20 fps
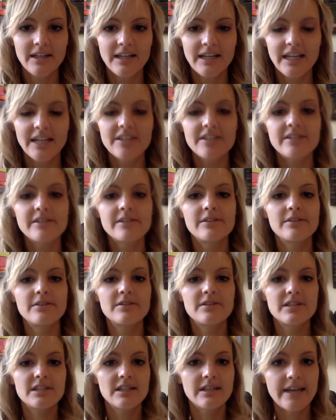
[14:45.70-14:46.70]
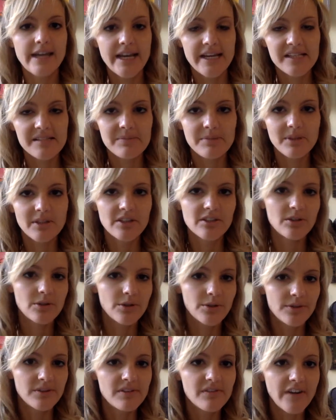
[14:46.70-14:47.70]
into today's
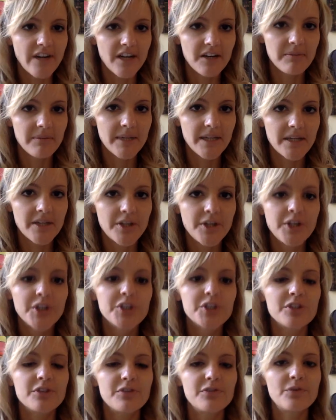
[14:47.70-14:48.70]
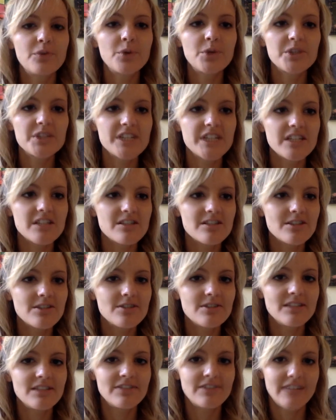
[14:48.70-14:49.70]
political environment? You're forcing 2
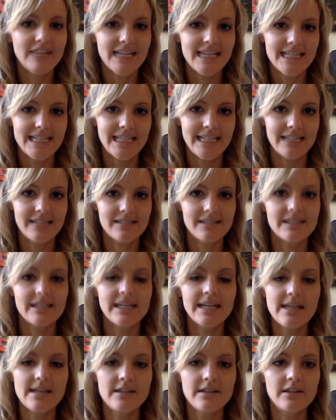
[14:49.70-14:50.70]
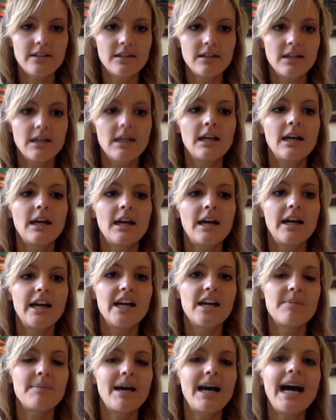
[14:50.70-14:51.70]
different ideas together.
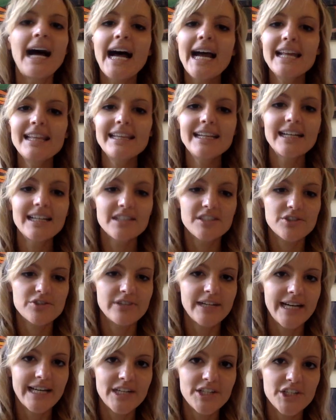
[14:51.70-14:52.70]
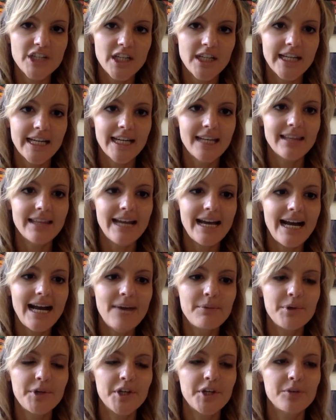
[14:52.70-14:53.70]
I think a strategy like
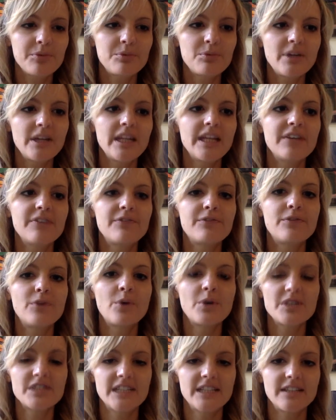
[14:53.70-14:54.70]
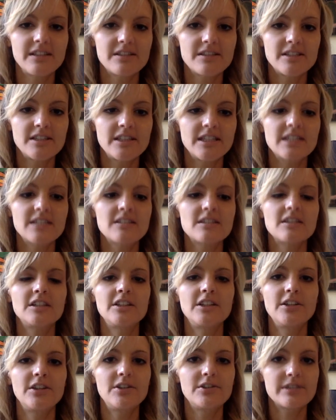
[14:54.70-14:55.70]
that, where you're really forcing the students to
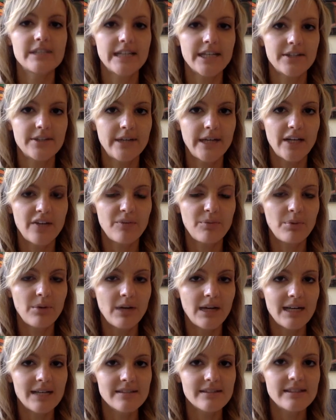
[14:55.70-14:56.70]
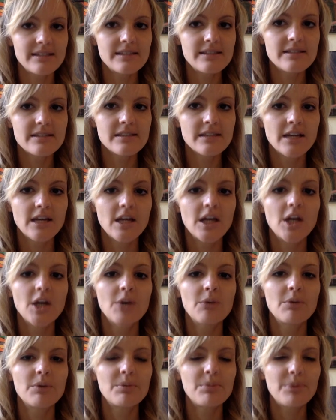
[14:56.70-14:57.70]
use that creative process,
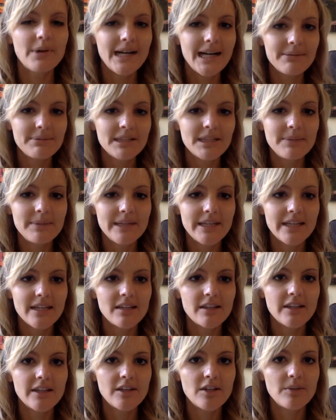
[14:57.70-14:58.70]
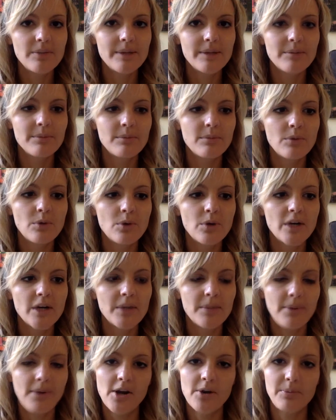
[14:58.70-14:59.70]
would probably be a little bit more
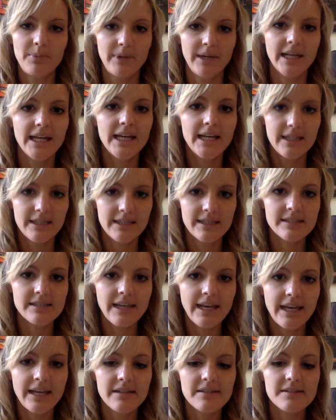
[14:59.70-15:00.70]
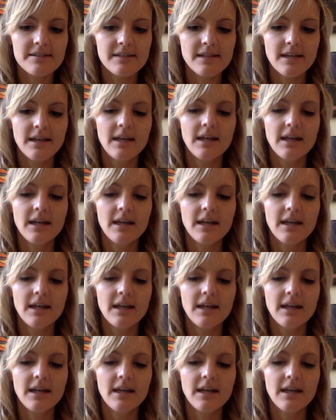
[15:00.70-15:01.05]
appropriate in this case.